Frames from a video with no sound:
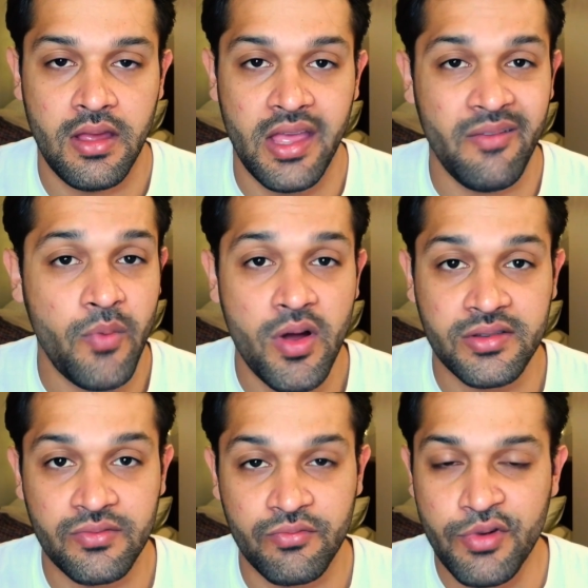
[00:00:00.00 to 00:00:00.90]
It
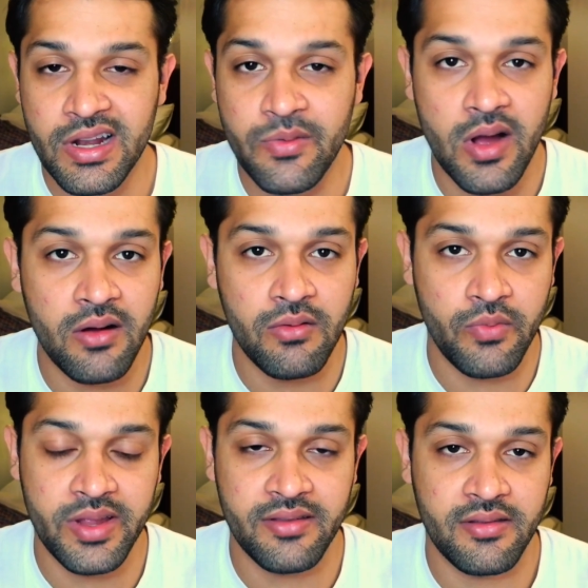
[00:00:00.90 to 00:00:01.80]
works really well
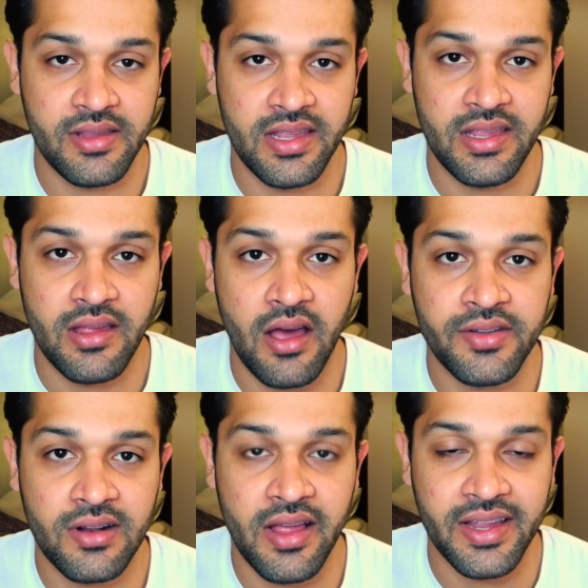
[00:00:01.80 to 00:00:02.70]
with the
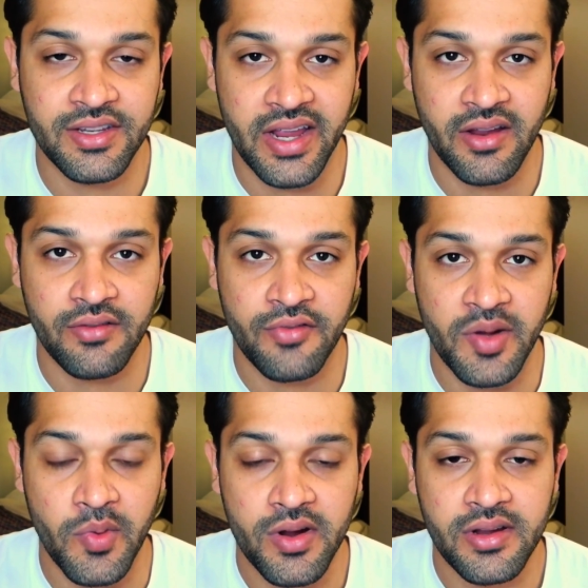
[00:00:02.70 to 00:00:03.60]
underlying Django
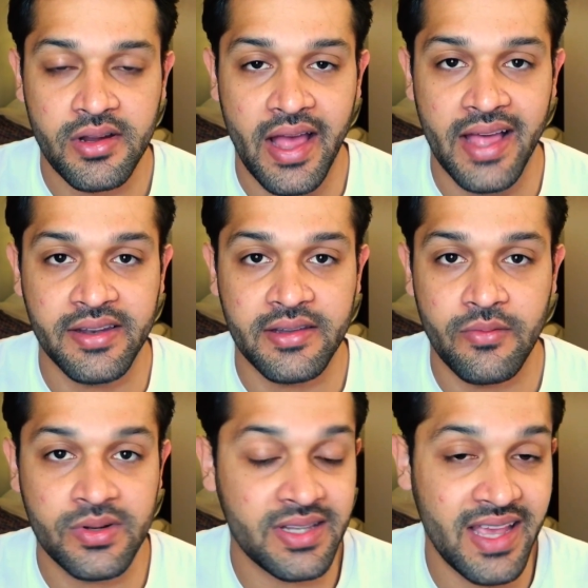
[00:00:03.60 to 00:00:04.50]
framework, and
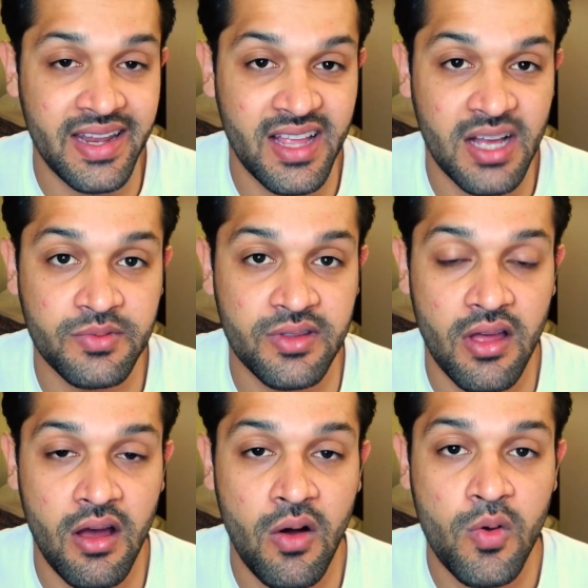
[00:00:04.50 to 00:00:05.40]
once again, it comes with
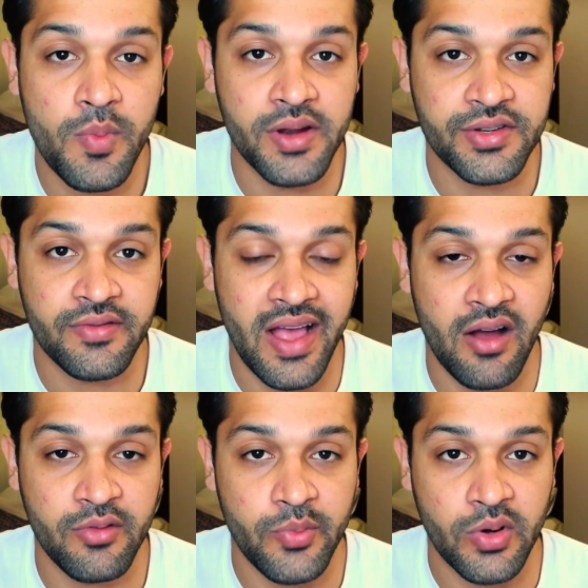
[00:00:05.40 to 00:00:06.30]
a whole bunch of out
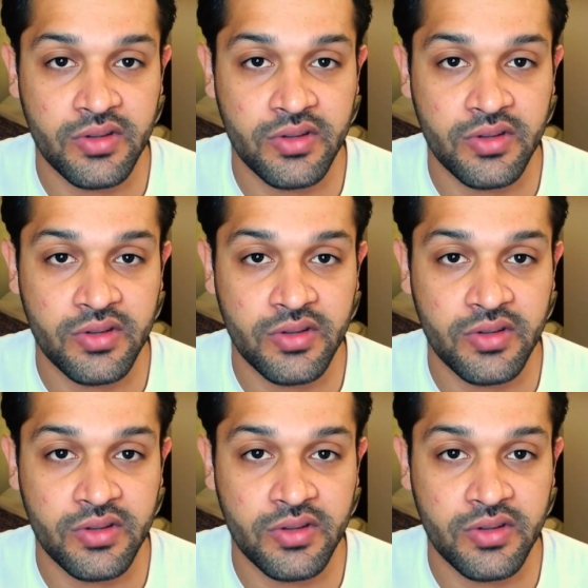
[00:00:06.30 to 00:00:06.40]
of the box